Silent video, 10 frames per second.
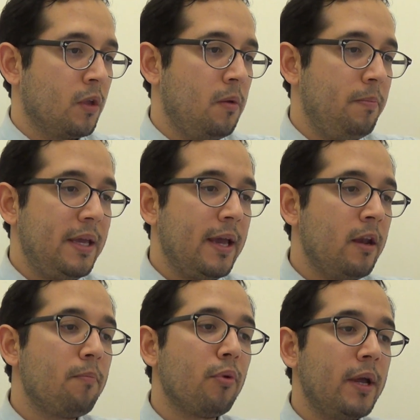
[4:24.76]
begin
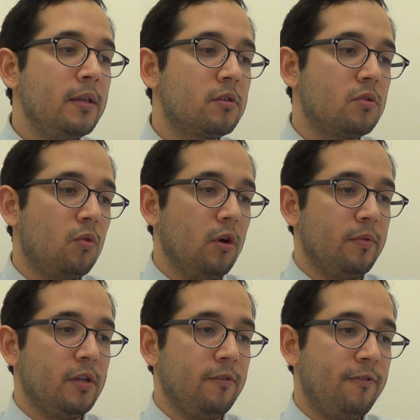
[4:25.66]
a brainstorm
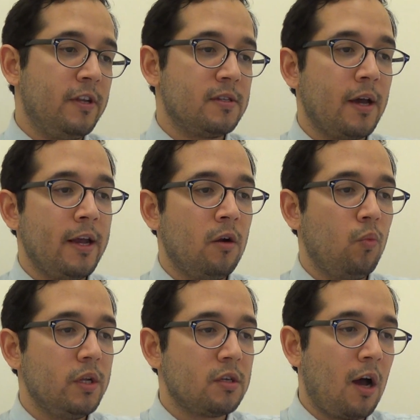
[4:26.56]
to decide on
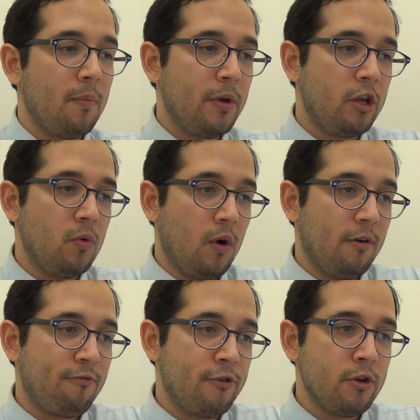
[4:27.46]
what topic you
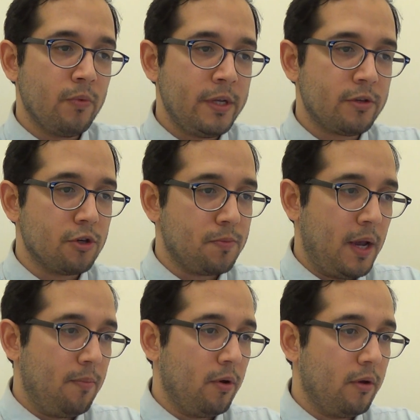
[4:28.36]
want for your research
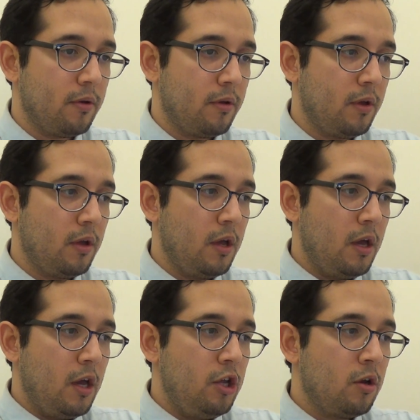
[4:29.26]
paper.
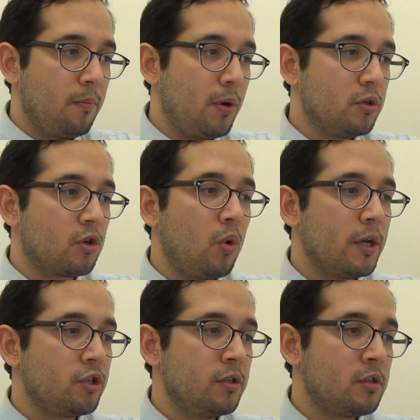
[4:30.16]
You can post
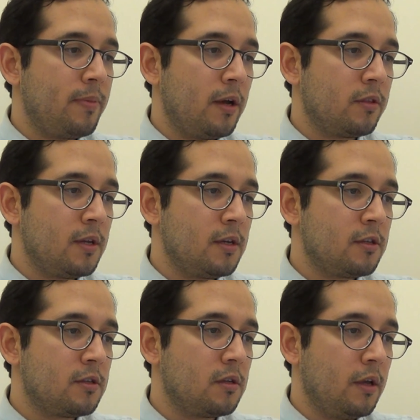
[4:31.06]
questions about
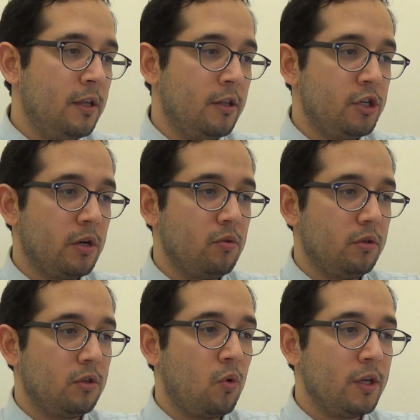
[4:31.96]
this in the general
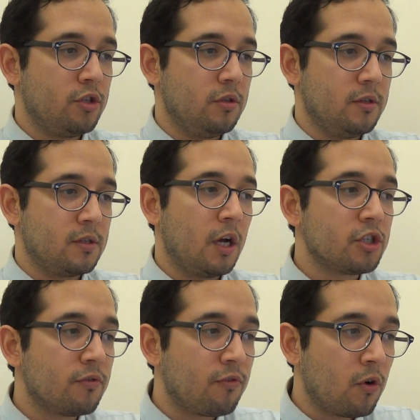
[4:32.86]
question
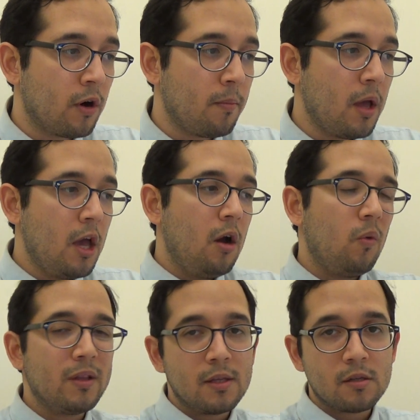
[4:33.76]
discussion forum.
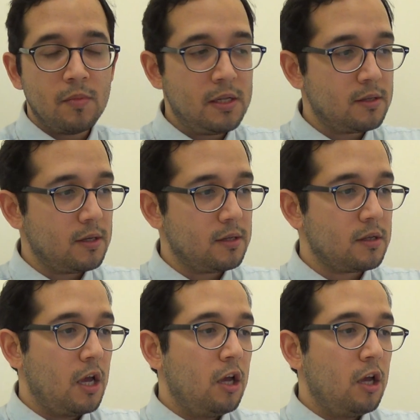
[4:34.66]
What this means is